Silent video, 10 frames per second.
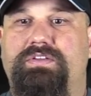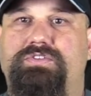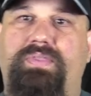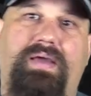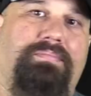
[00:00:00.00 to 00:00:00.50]

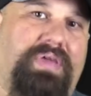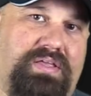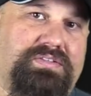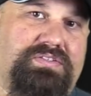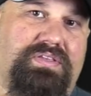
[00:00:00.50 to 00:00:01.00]
So that
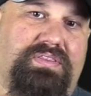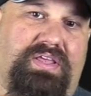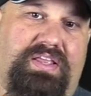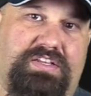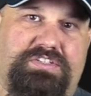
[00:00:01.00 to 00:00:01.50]
means
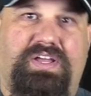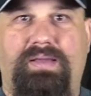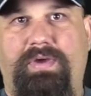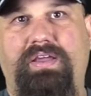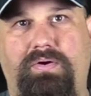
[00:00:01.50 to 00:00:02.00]
that each
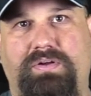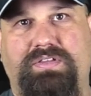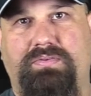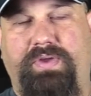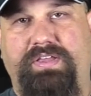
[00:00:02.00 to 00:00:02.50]
time I go out
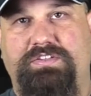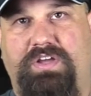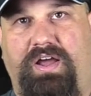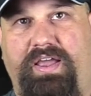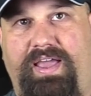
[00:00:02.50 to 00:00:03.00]
to the range,
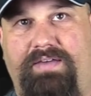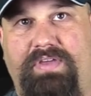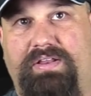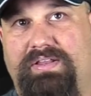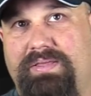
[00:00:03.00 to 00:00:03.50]
I have
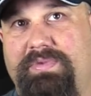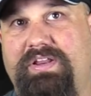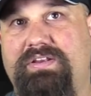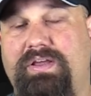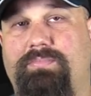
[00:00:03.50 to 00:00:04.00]
a
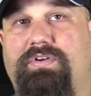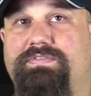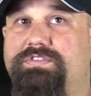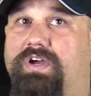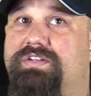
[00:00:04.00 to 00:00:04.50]
limited number
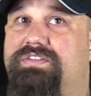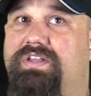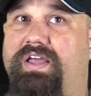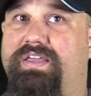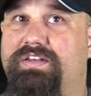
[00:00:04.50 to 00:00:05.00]
of shots
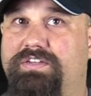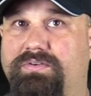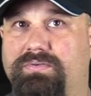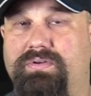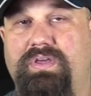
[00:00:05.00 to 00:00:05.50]
that I can
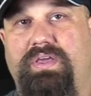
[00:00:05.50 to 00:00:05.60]
do.